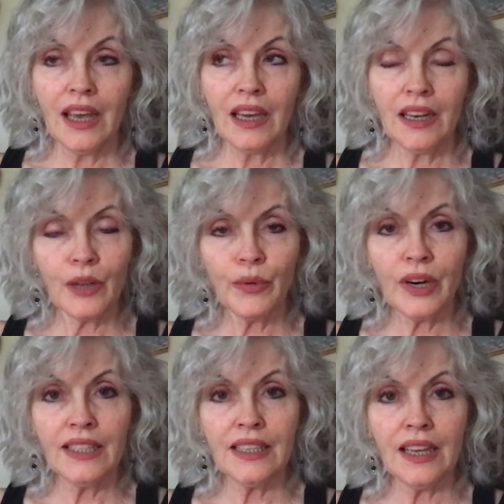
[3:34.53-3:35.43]
In other
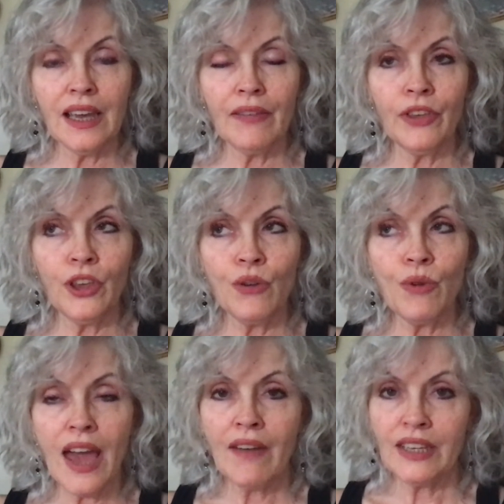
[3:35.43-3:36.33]
words, if you
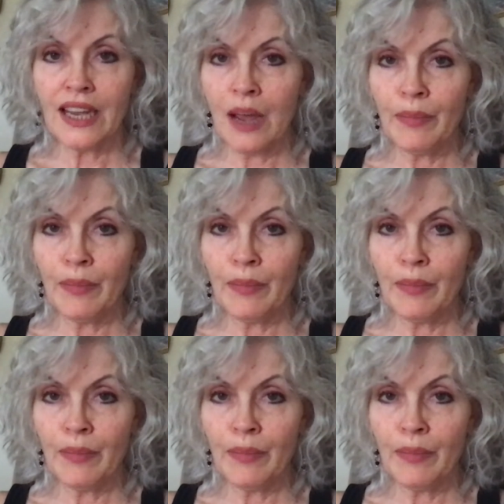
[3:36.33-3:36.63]
have to get up at